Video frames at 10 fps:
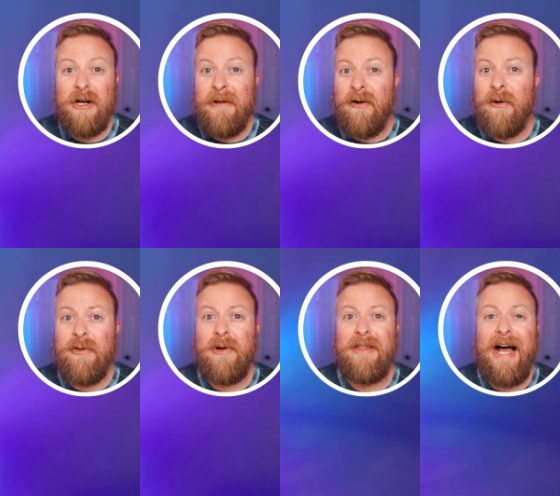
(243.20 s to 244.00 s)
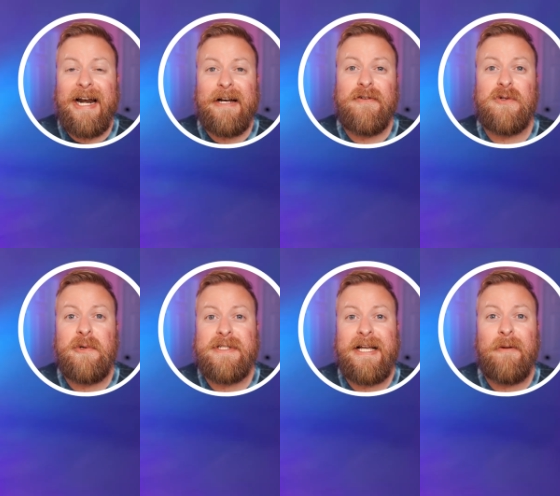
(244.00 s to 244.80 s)
we're gonna be going through a lot of
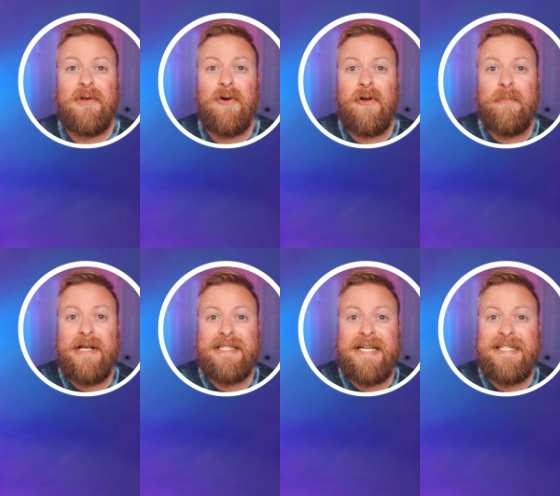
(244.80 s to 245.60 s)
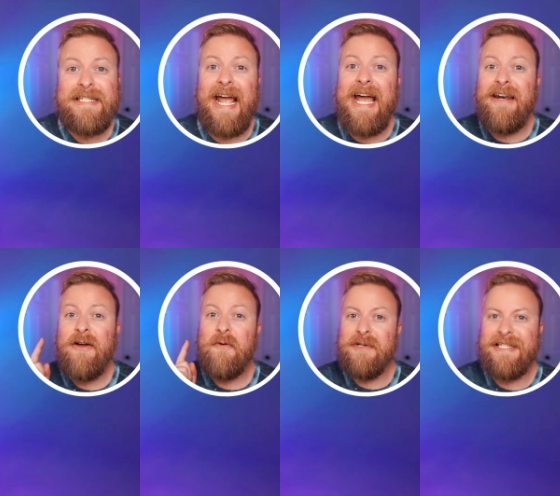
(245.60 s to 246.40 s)
different tools to help you grow your business,
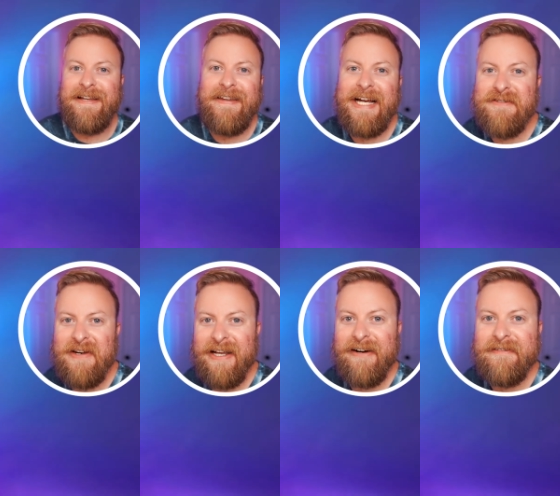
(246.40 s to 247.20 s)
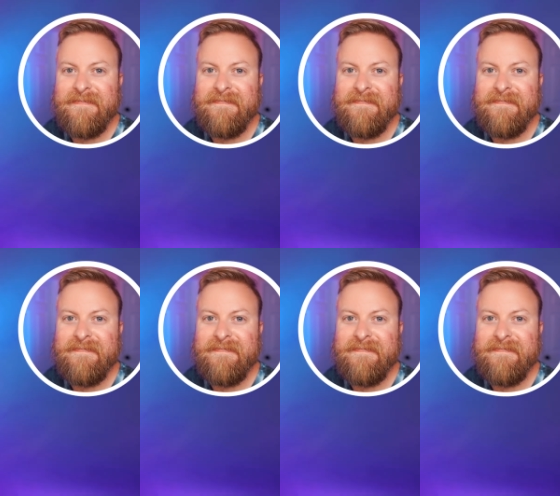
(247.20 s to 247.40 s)
and we'll see you in the next video.